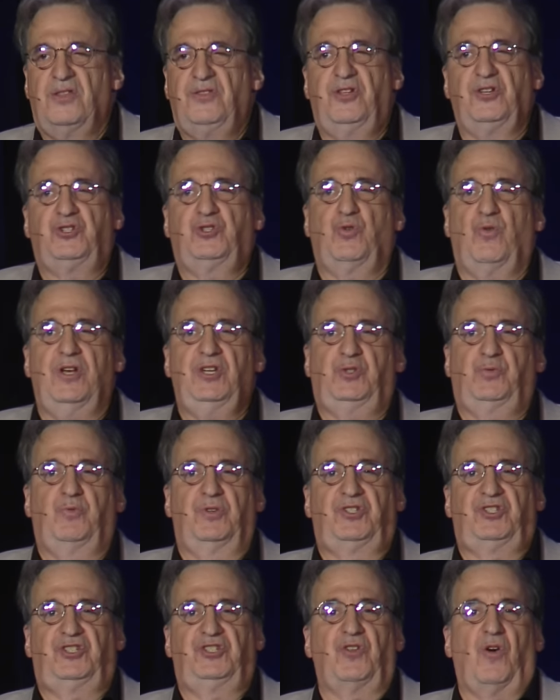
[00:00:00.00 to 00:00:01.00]
The choice
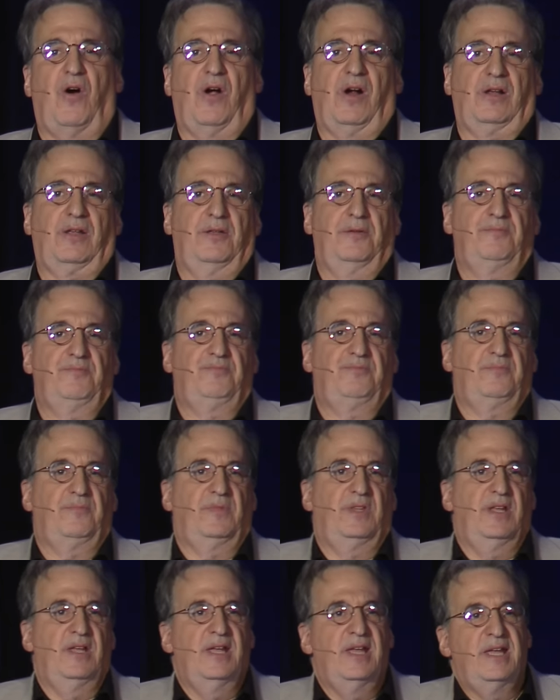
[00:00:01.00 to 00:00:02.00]
was stark.
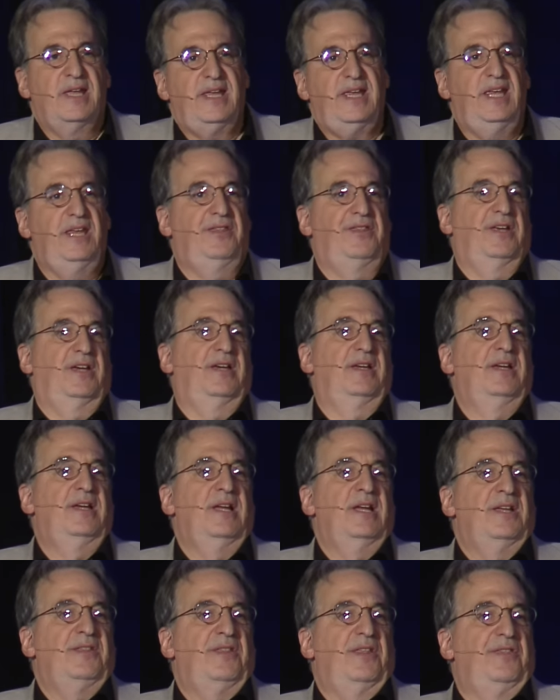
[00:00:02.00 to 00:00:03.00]
Either
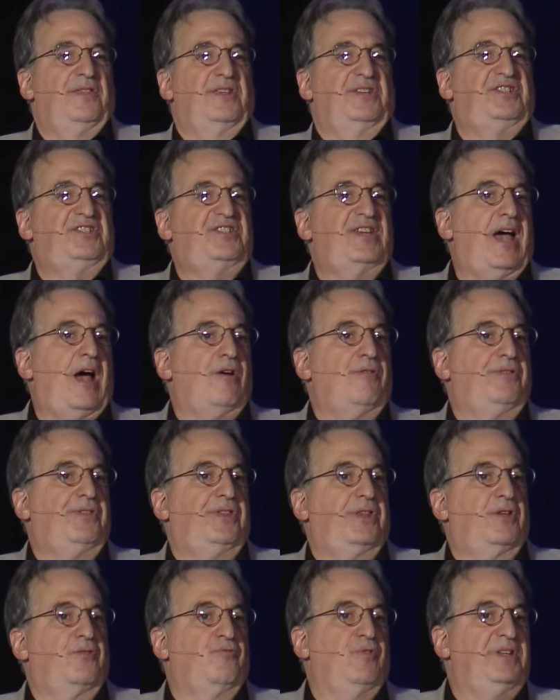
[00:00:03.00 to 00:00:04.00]
the
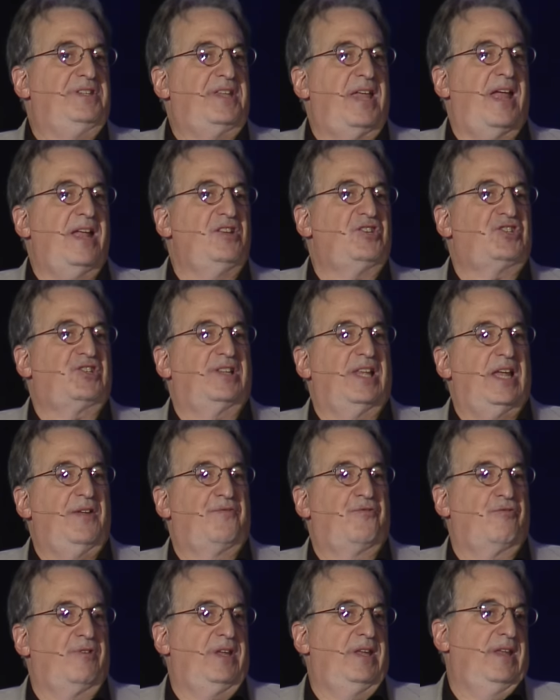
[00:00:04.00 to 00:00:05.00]
South retains
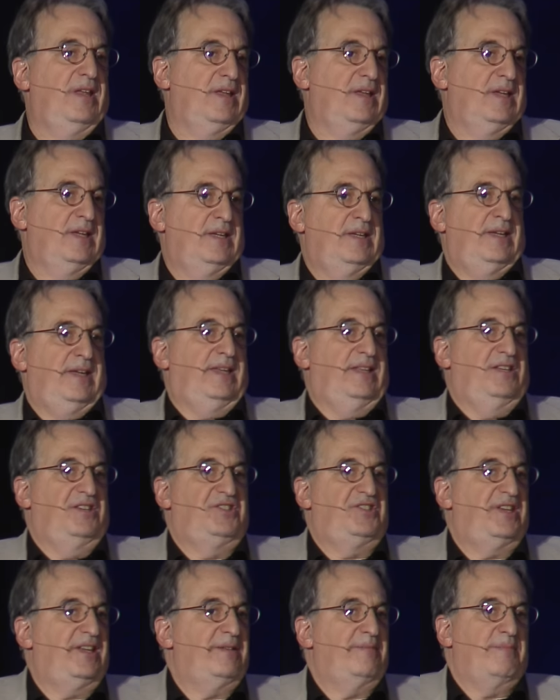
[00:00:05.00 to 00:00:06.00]
slavery and
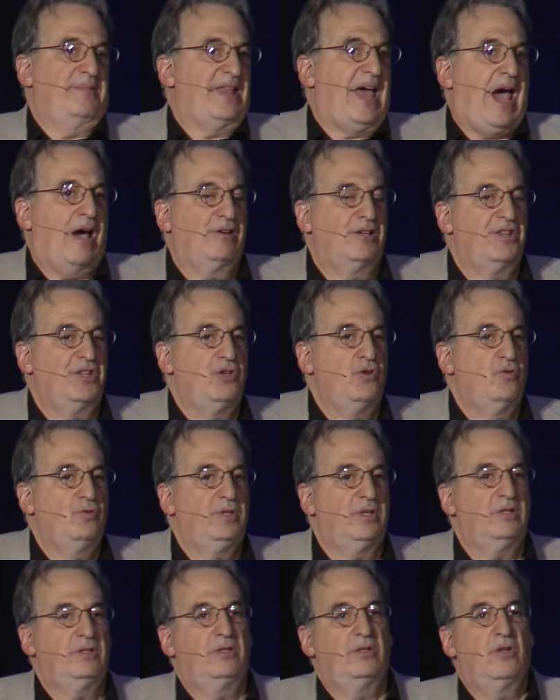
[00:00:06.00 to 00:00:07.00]
is out of the
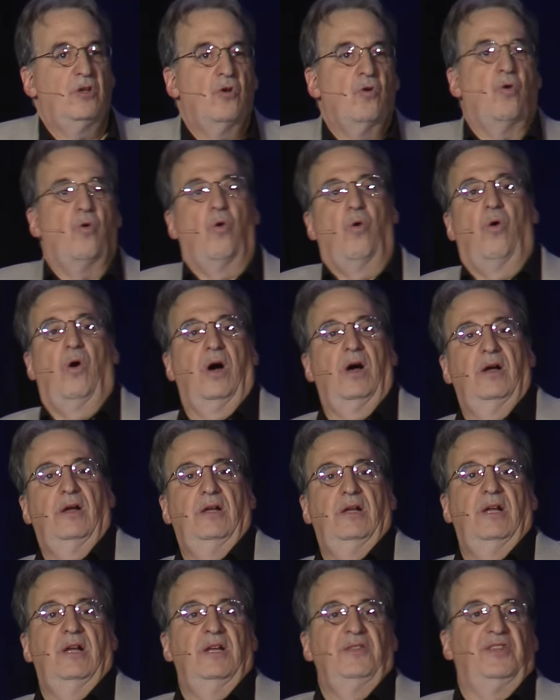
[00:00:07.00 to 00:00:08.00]
Union, or
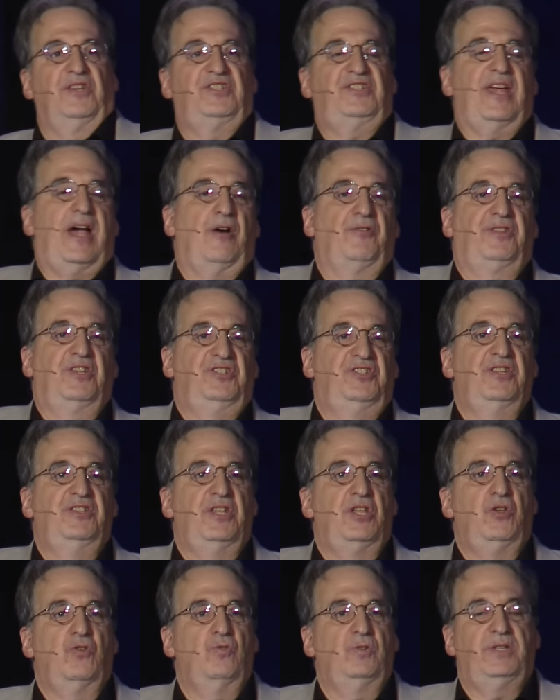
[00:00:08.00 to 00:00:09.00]
the South is in
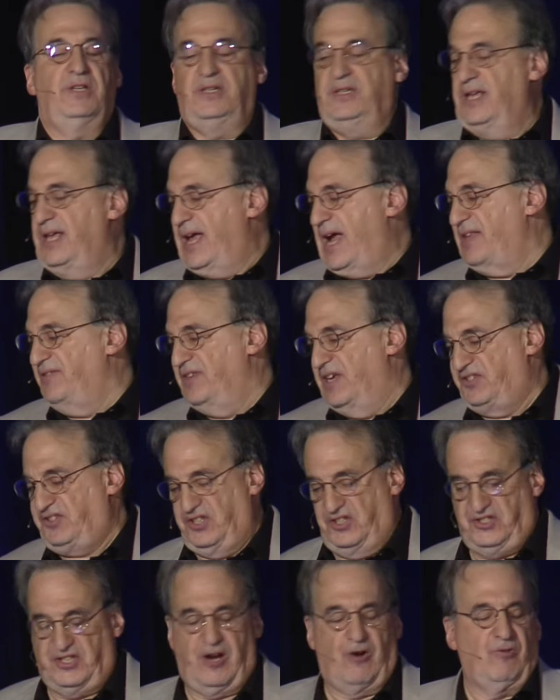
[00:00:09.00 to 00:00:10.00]
the Union and
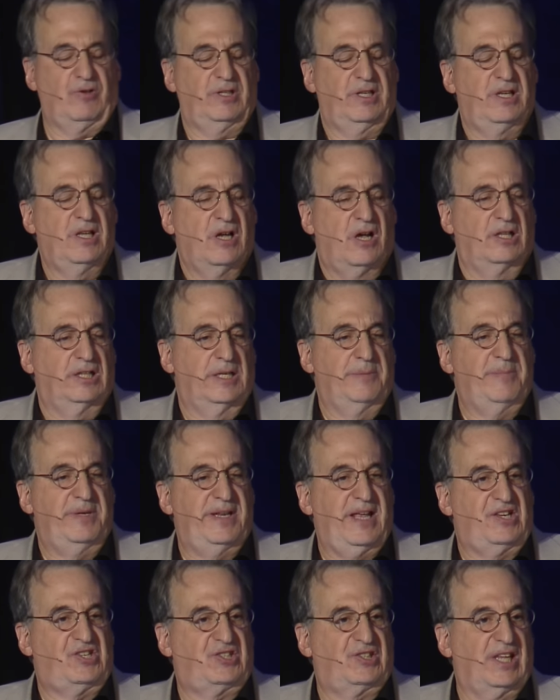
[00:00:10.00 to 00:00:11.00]
necessarily
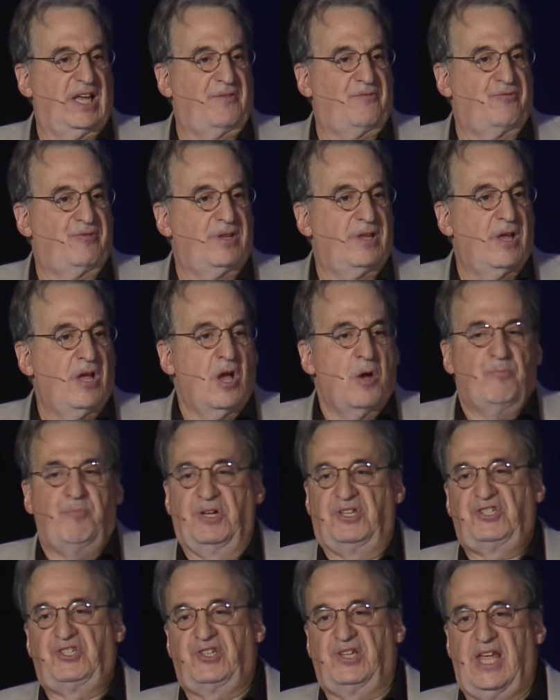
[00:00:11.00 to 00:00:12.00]
eliminates slavery.
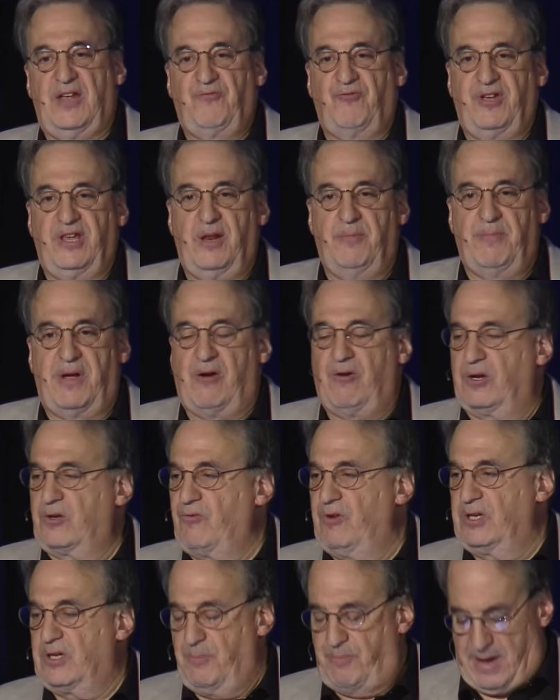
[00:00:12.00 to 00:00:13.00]
But slavery and
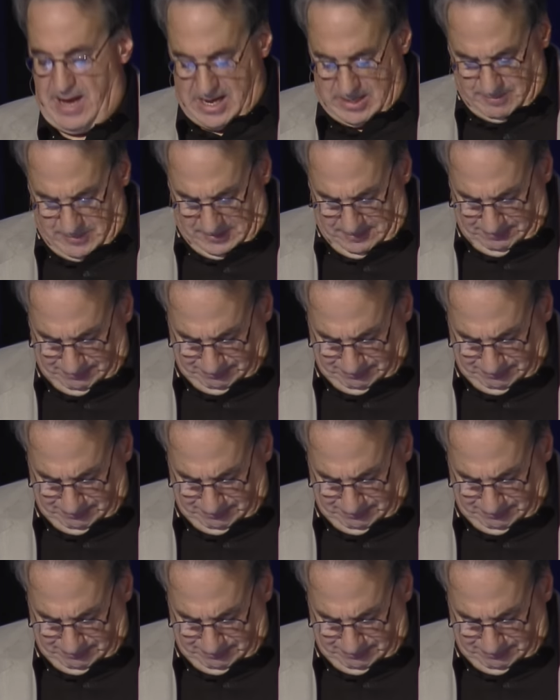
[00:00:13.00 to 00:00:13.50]
America are incompatible.